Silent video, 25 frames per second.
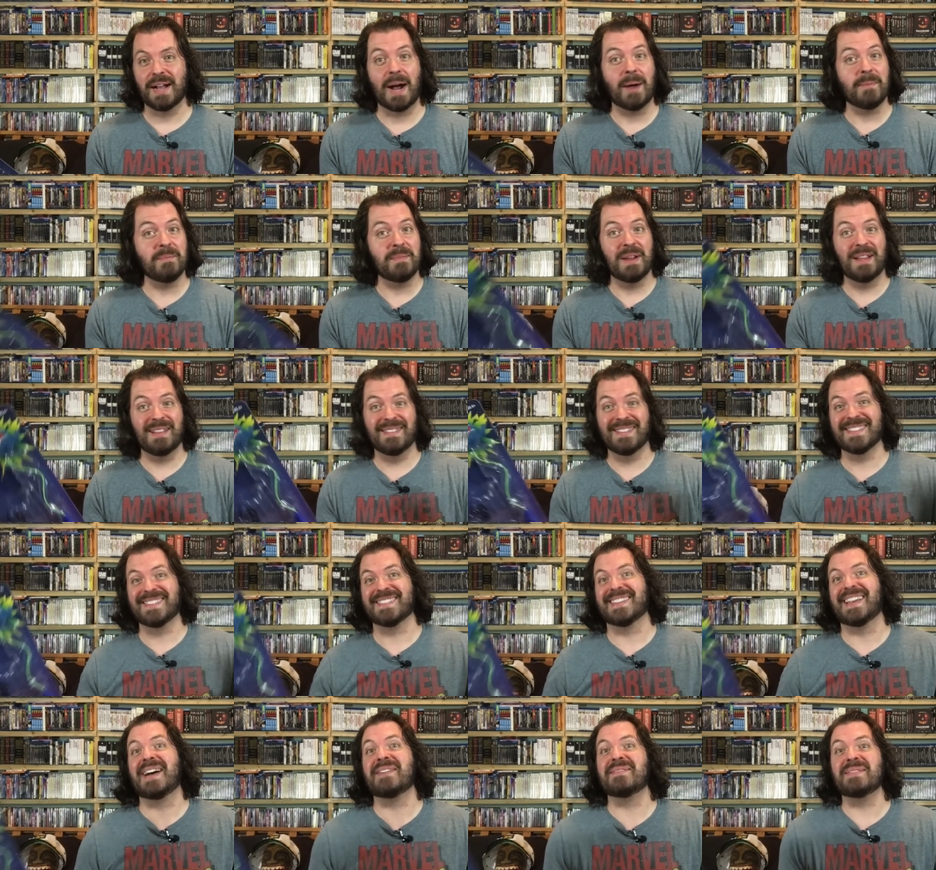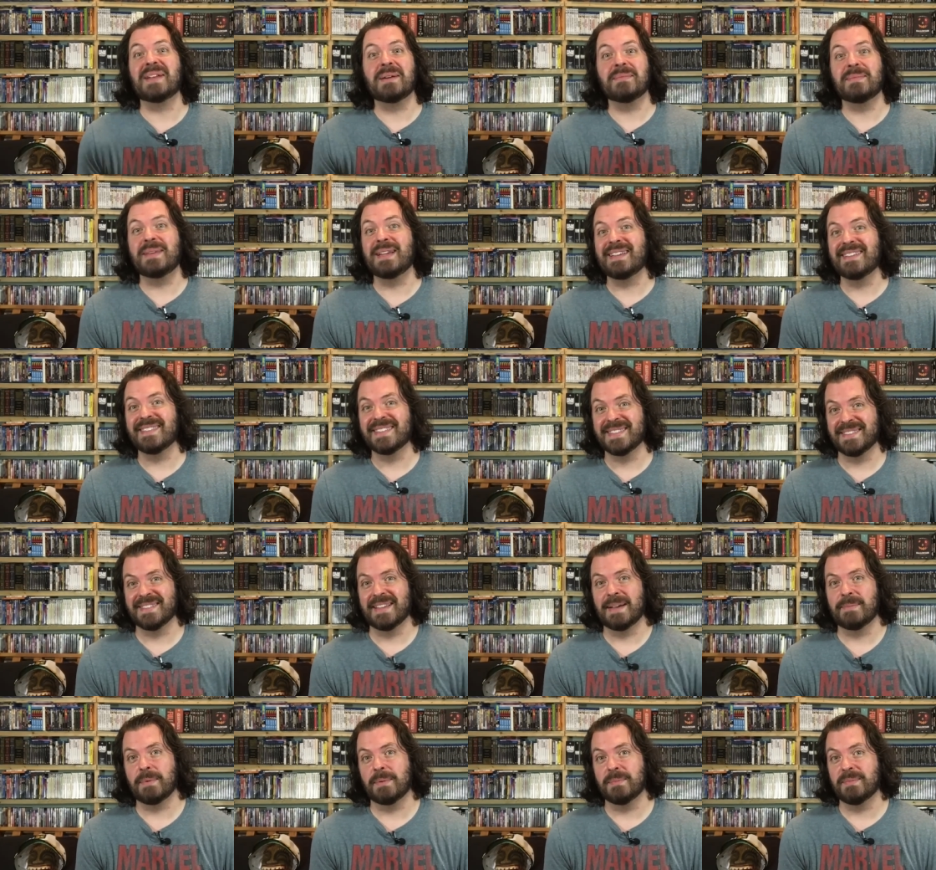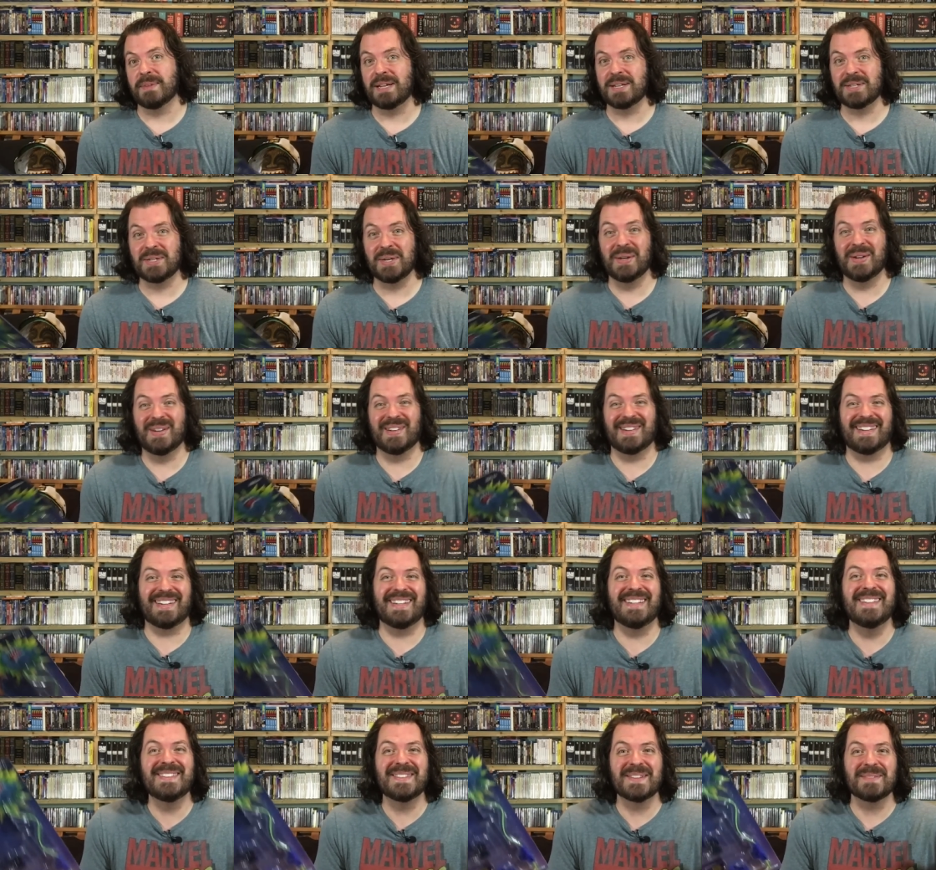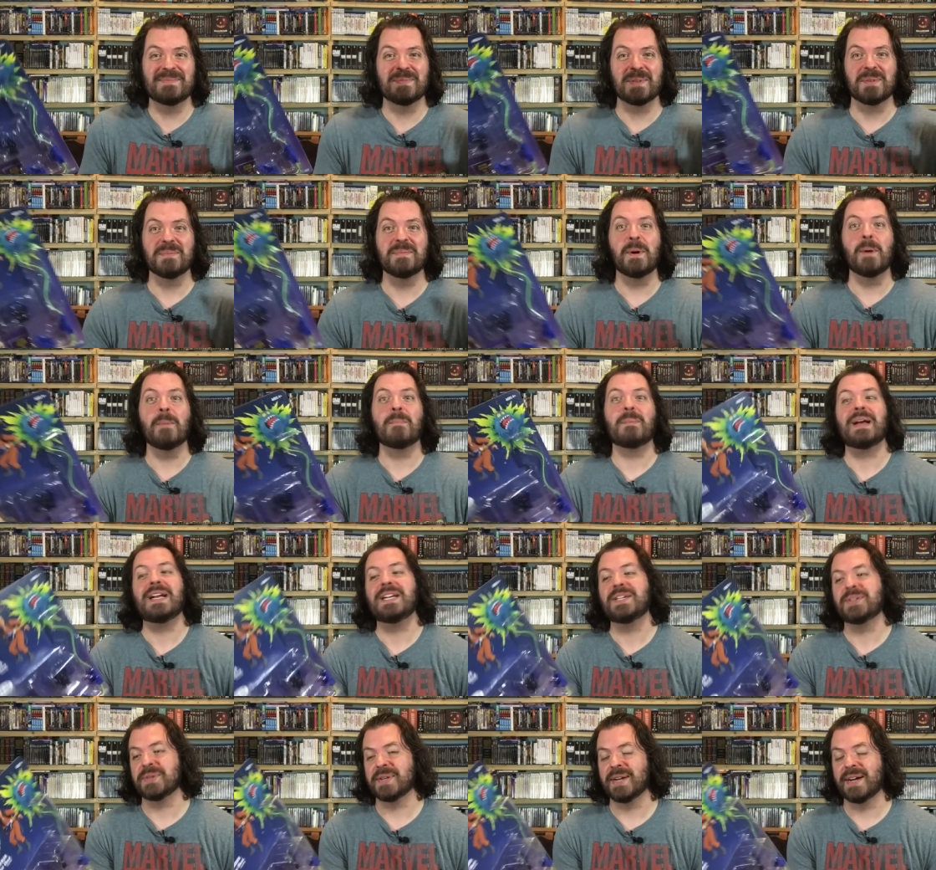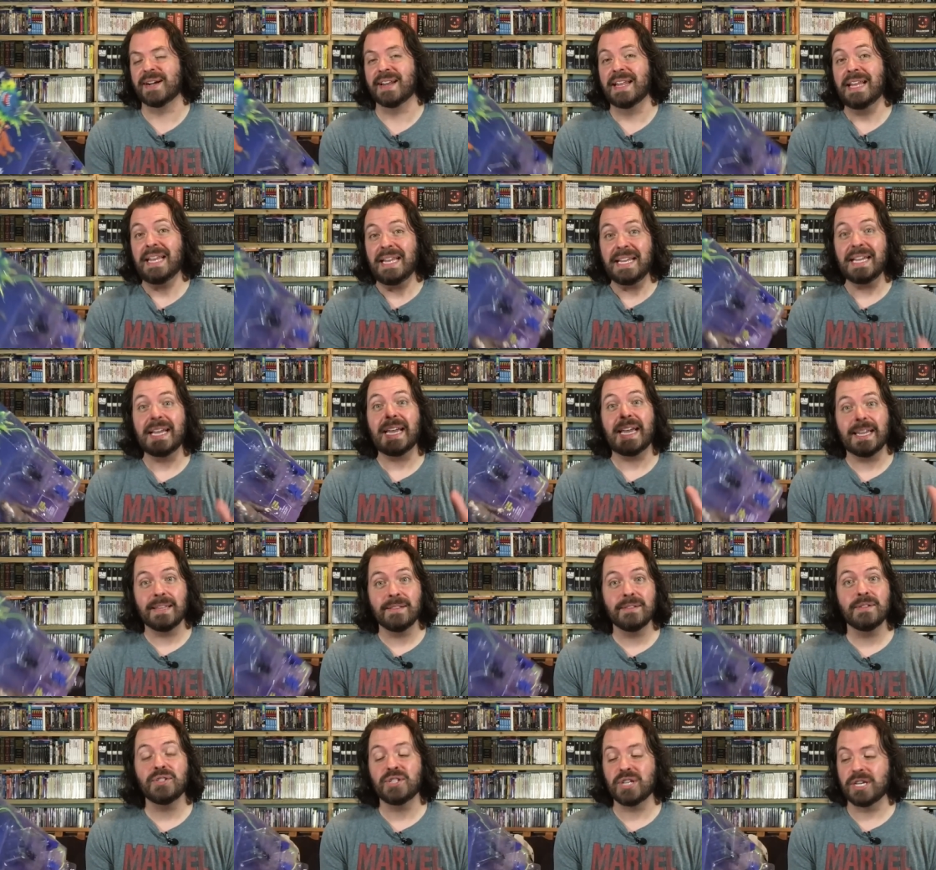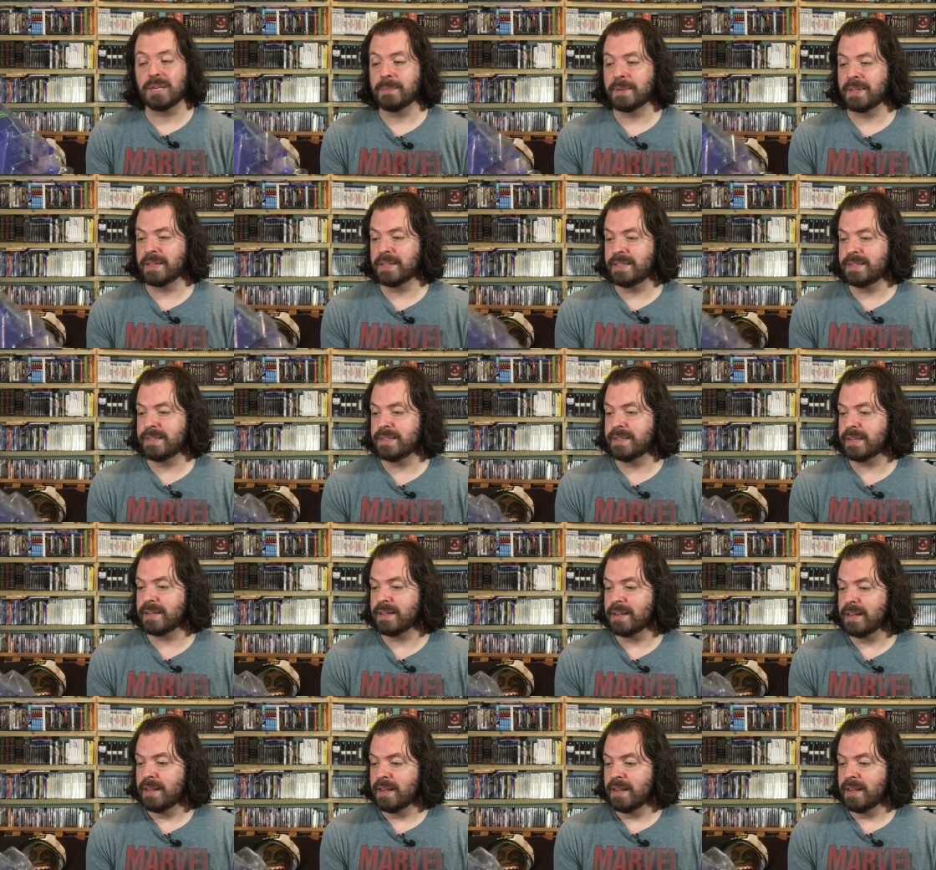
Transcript: I'm not making this up. I'm not trying to promote Patreon. He legitimately did.